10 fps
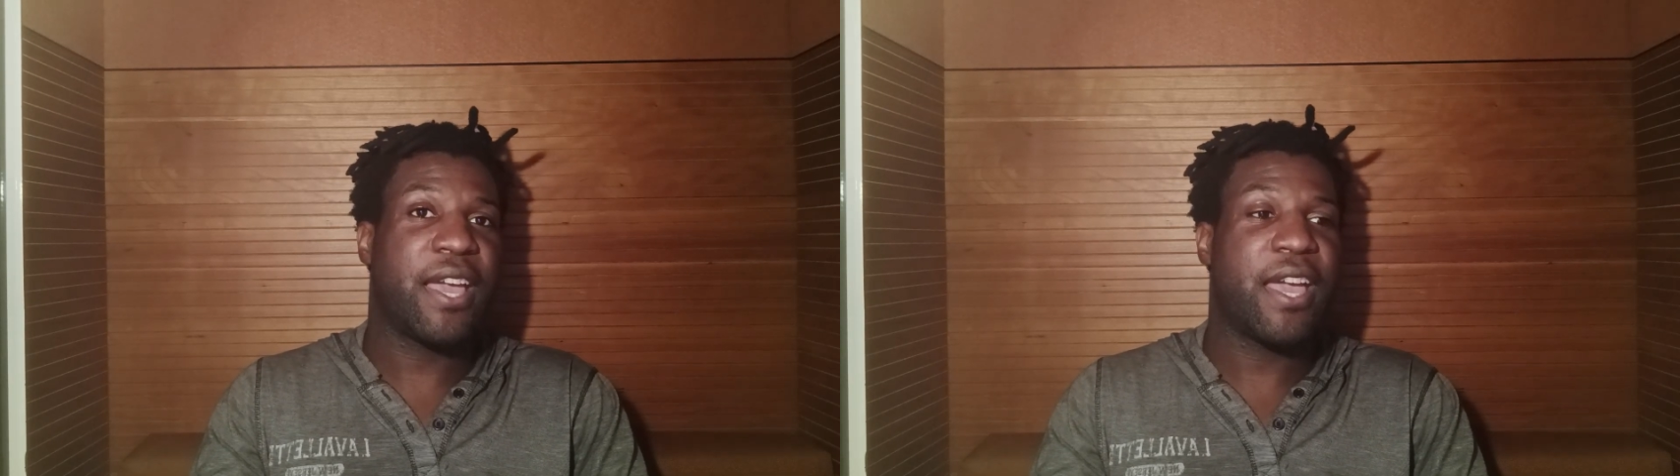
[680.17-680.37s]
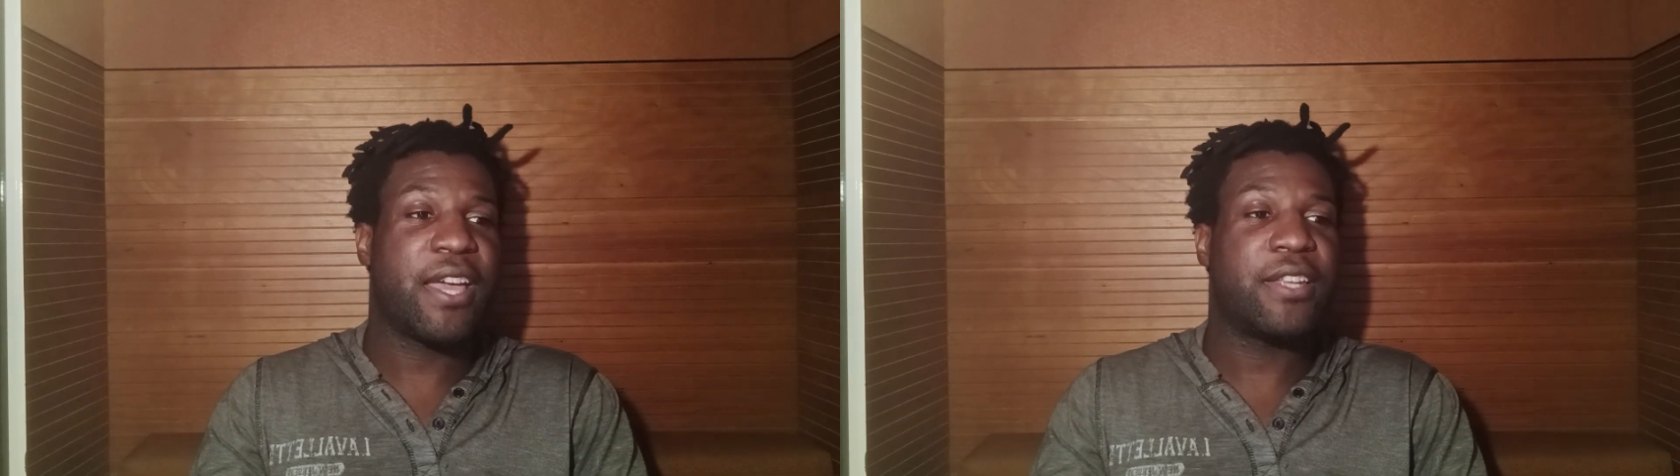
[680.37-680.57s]

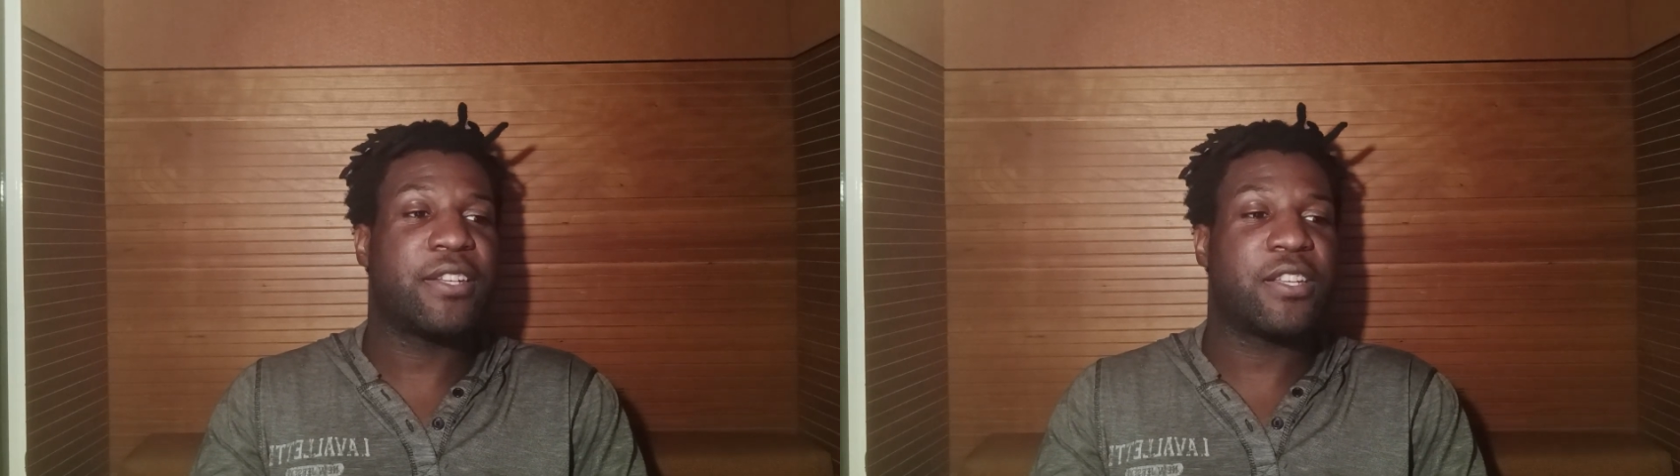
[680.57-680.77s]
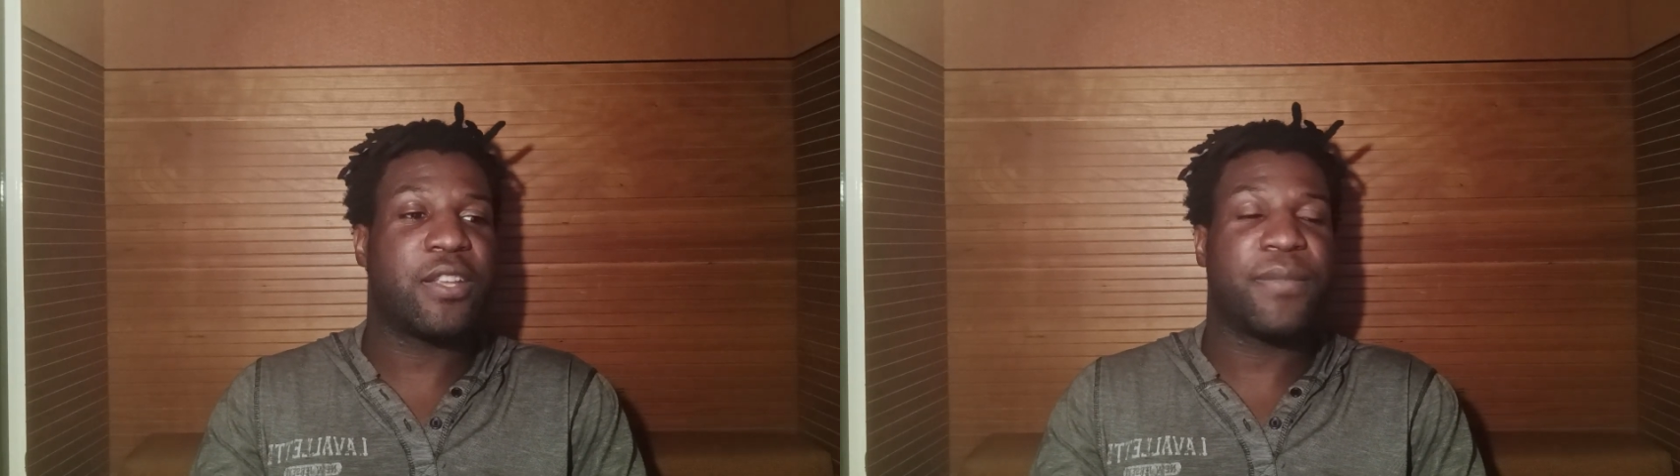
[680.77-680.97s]
And
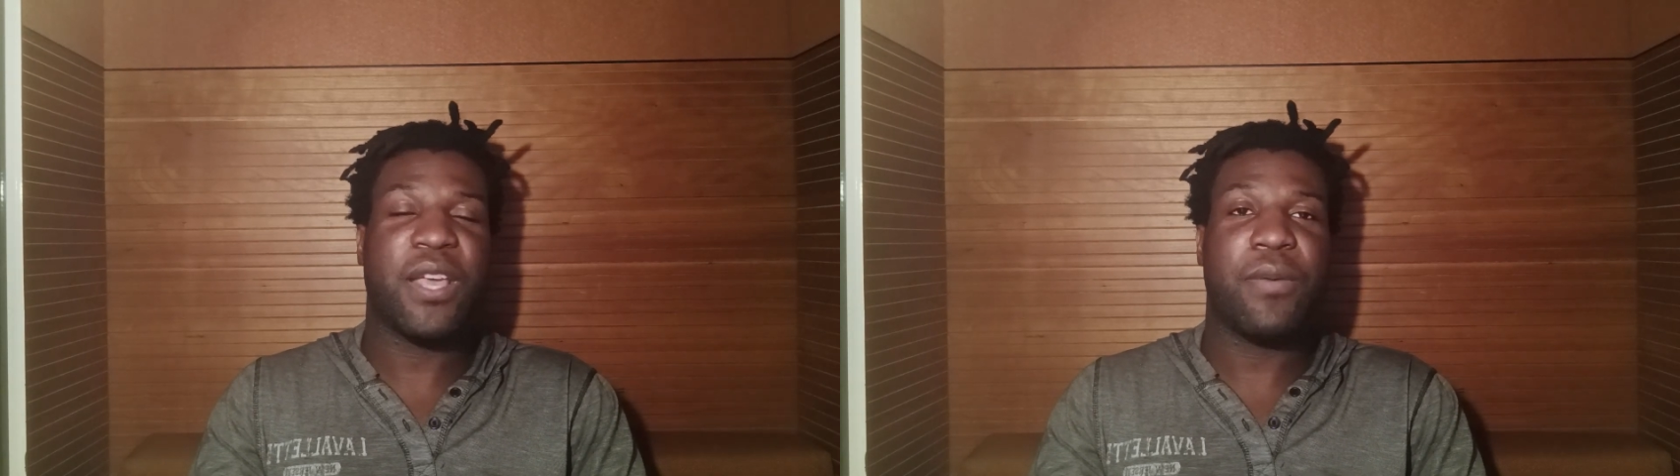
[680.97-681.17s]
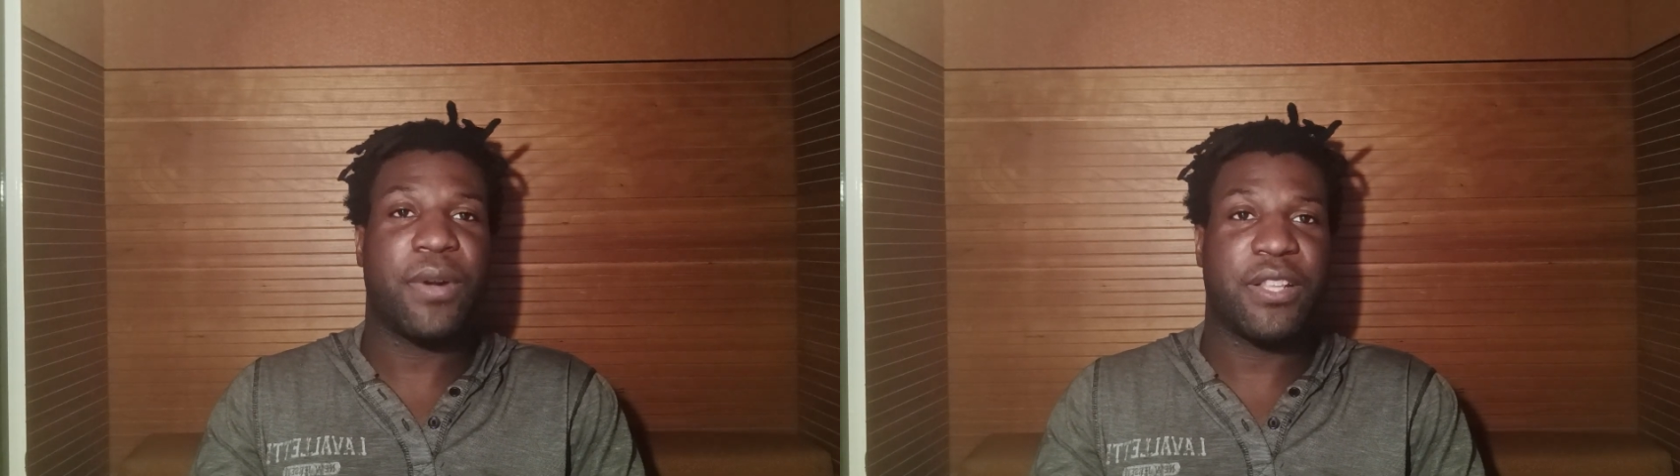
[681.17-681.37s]
something
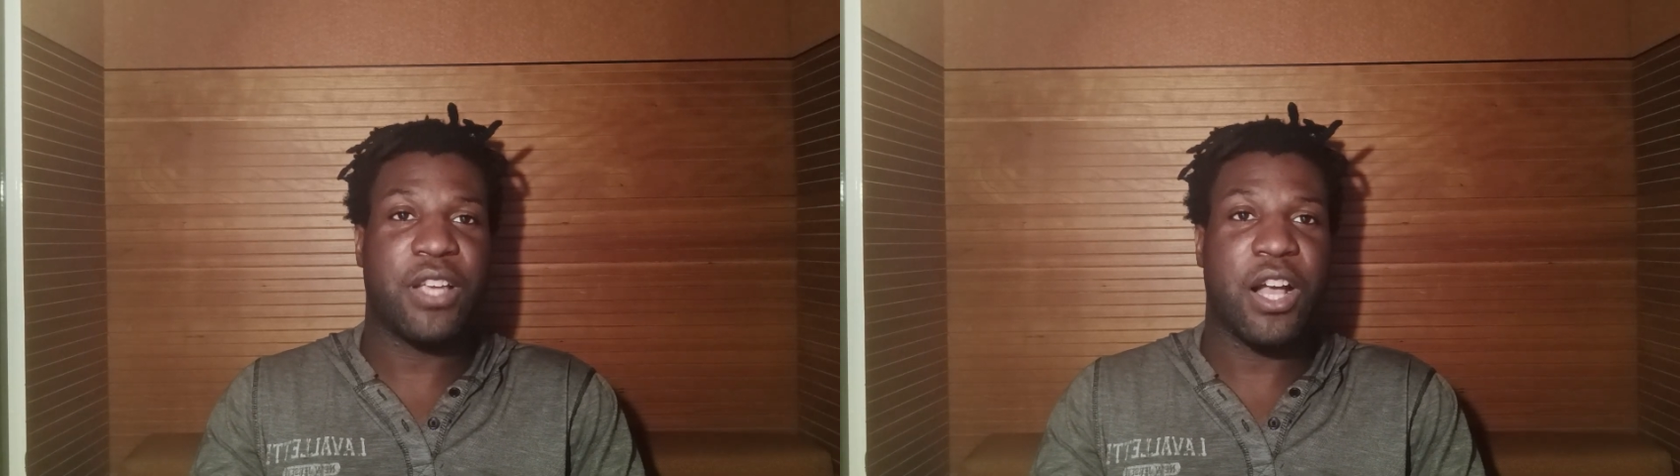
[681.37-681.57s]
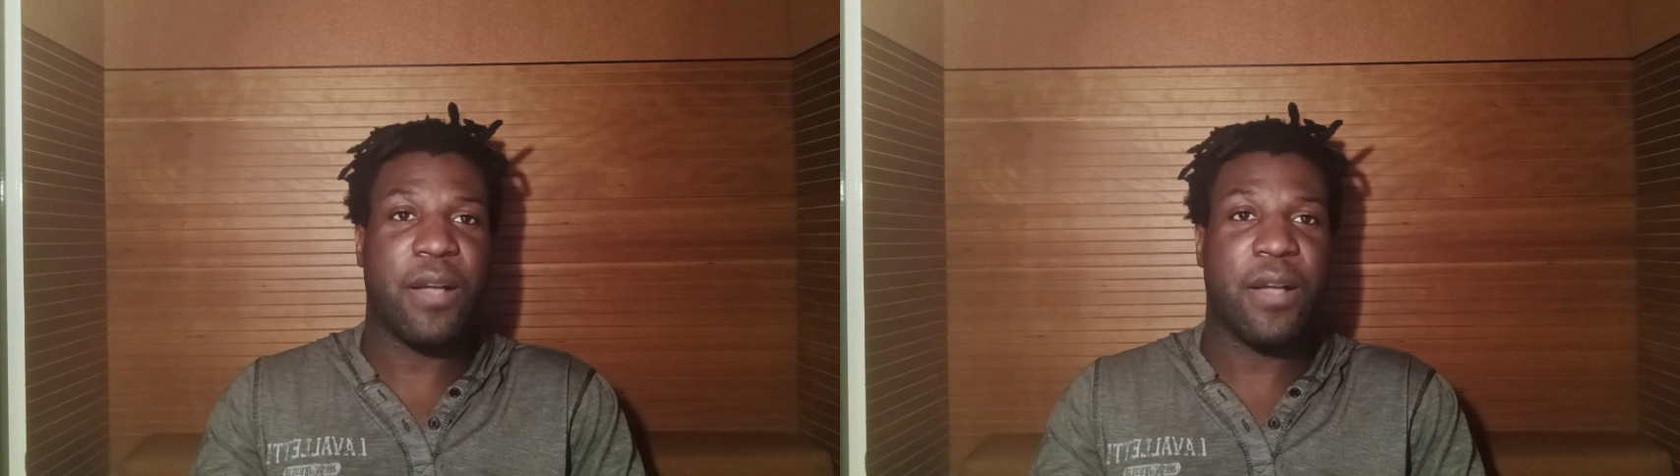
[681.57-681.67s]
I want to talk